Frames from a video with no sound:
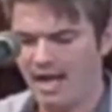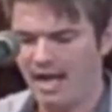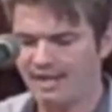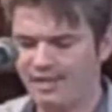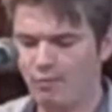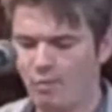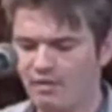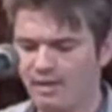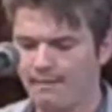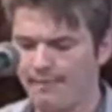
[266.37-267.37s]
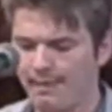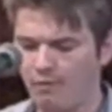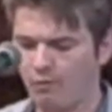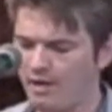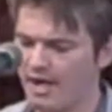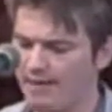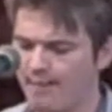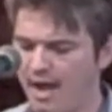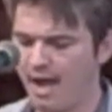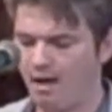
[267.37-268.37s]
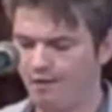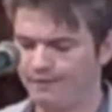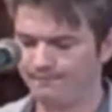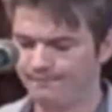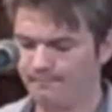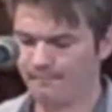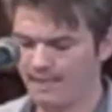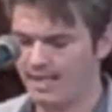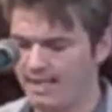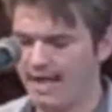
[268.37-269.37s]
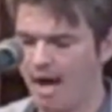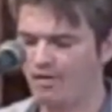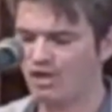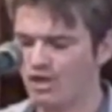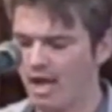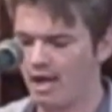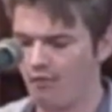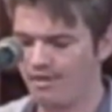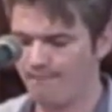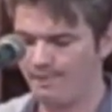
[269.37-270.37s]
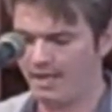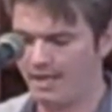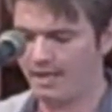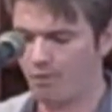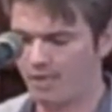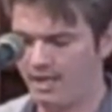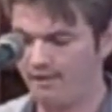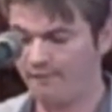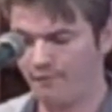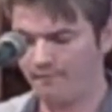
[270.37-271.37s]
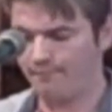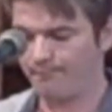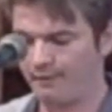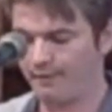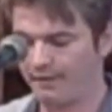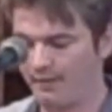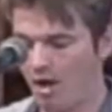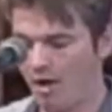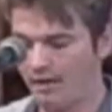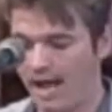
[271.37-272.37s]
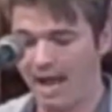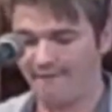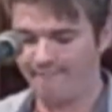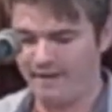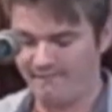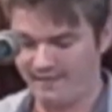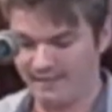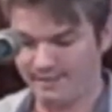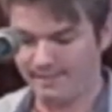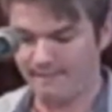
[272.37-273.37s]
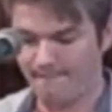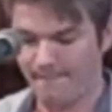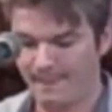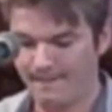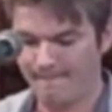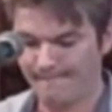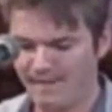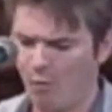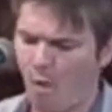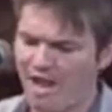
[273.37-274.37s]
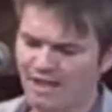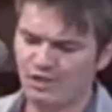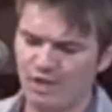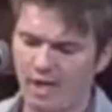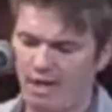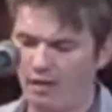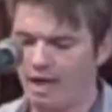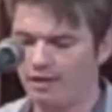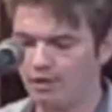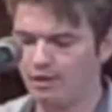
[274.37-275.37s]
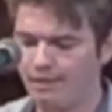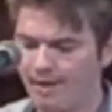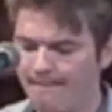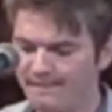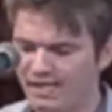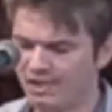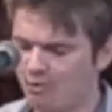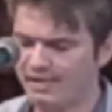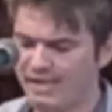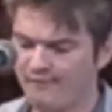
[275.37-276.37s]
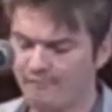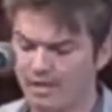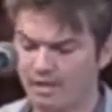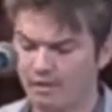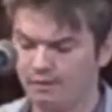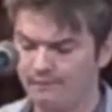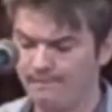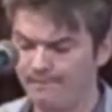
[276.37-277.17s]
I then woke up where I am now, in the county jail with a big red footprint on half of my face. While in jail, I learned that she was never my girl.